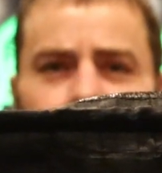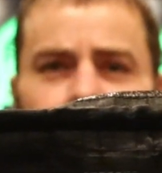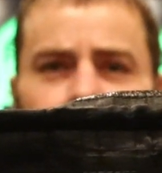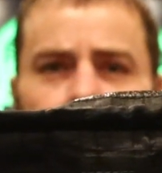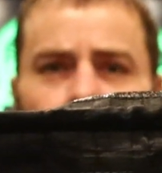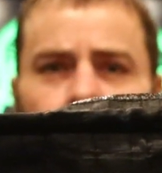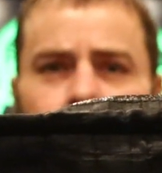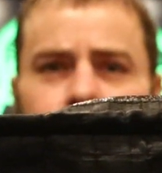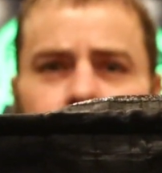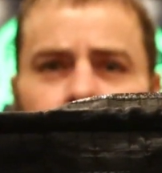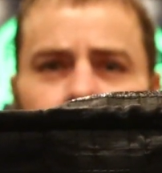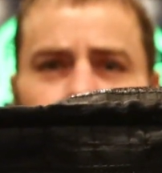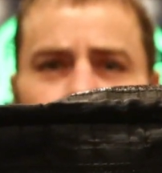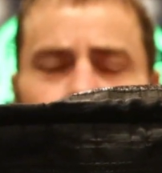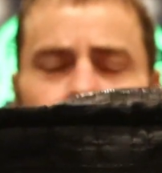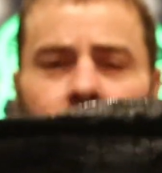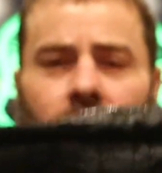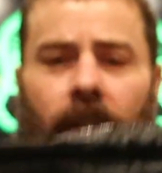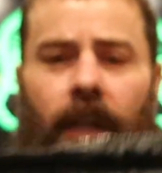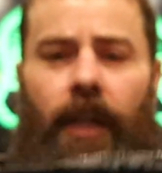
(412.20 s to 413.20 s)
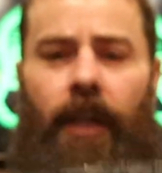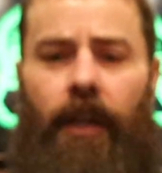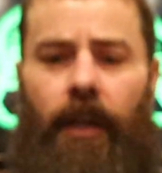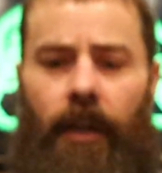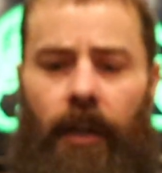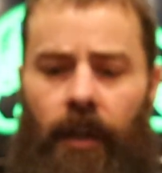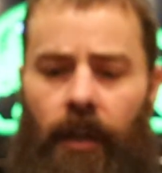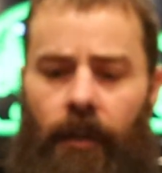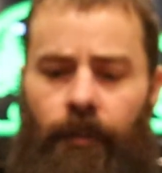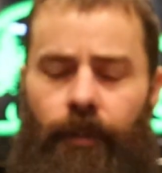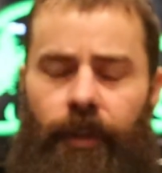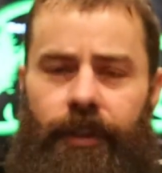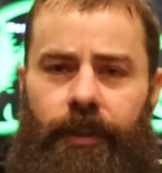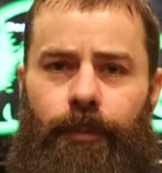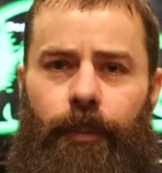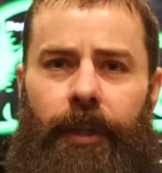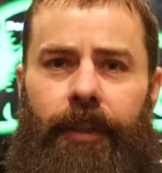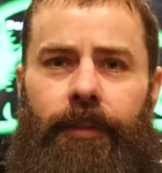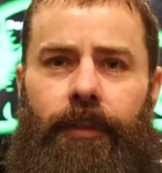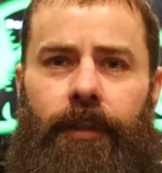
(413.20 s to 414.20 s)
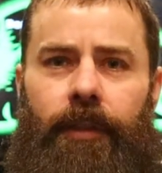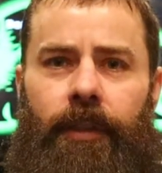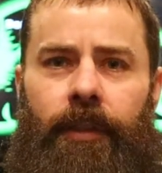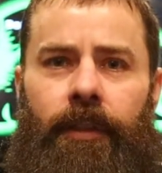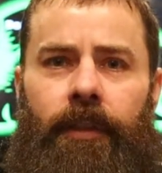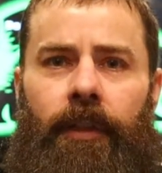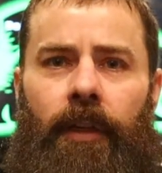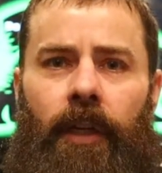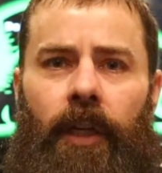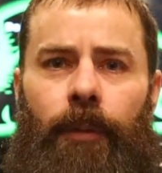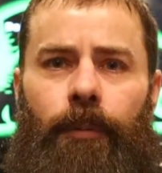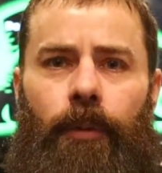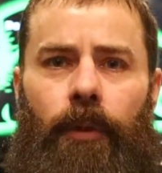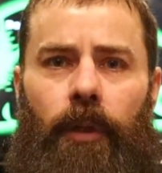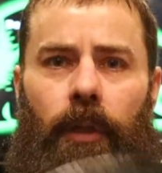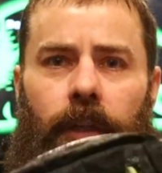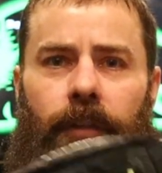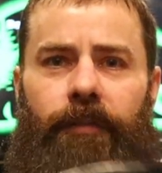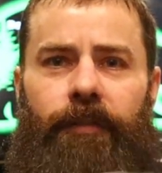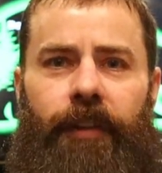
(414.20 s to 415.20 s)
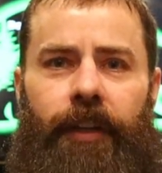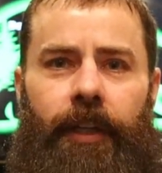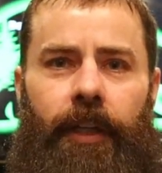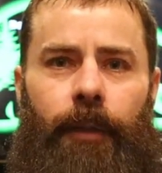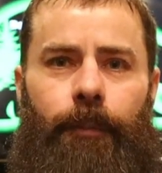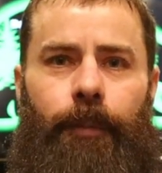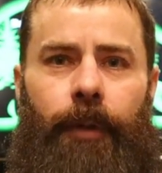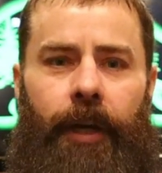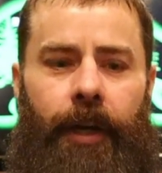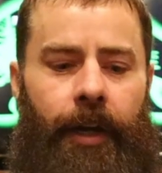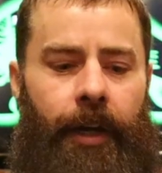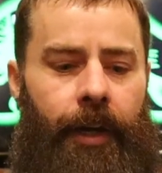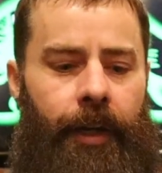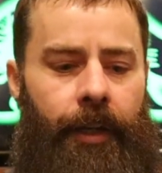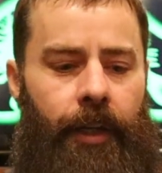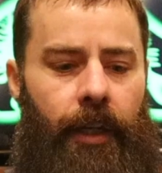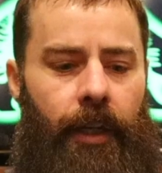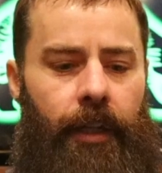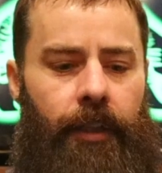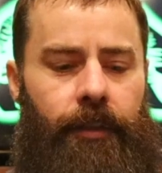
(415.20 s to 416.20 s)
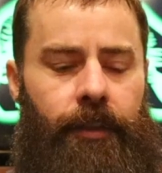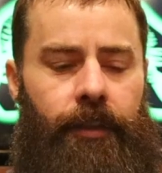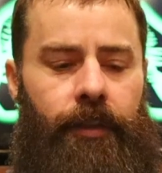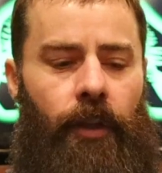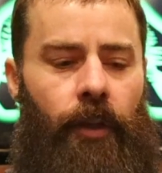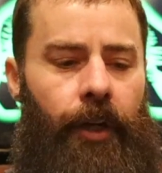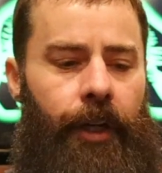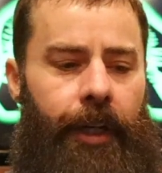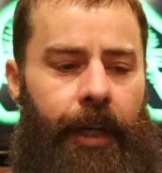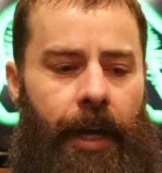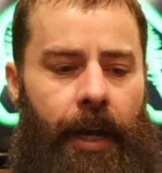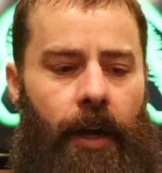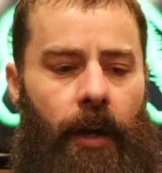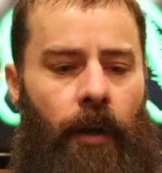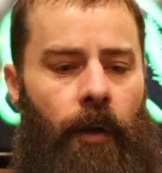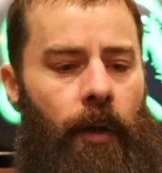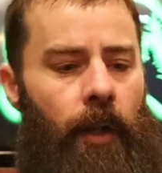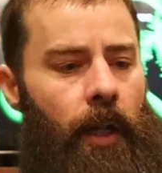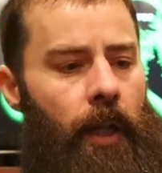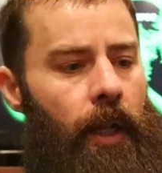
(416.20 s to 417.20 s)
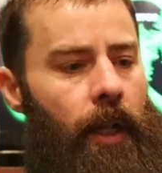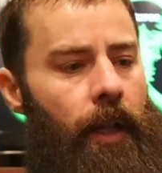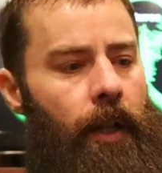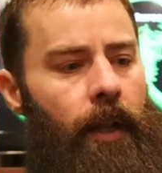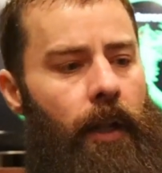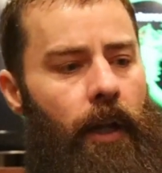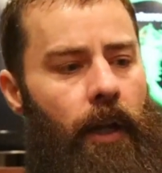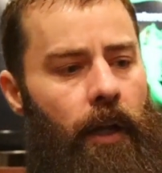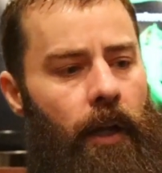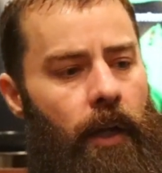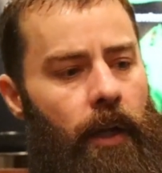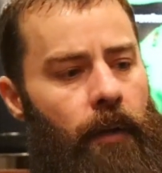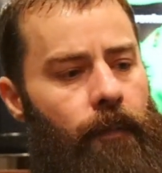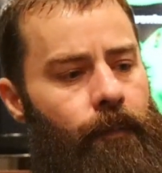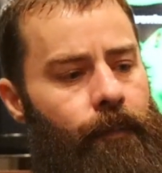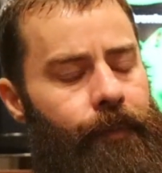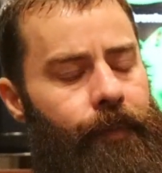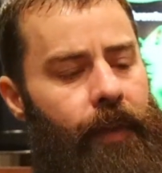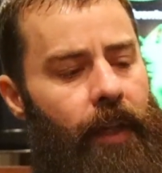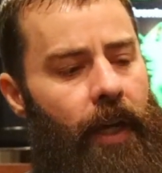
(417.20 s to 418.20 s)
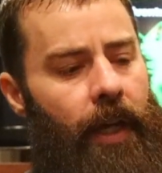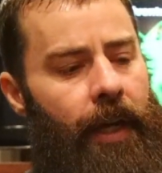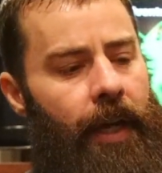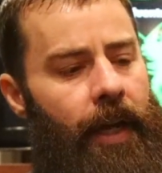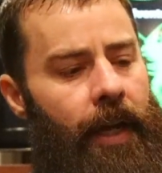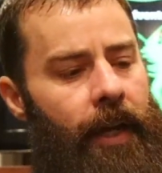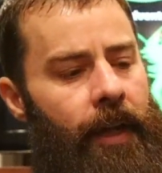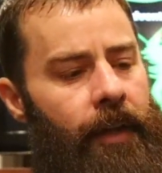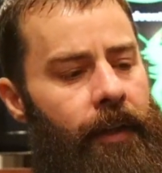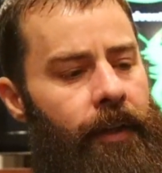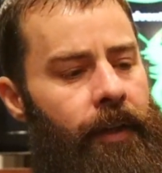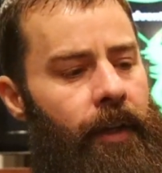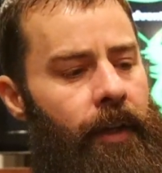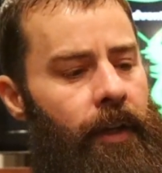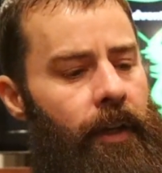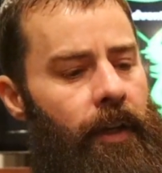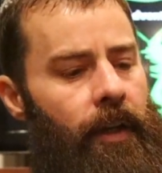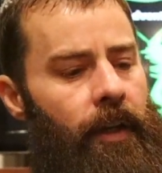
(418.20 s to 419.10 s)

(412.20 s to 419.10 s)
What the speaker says: Versa. It's basically the Hyperlite fanny pack, and starting out, I had,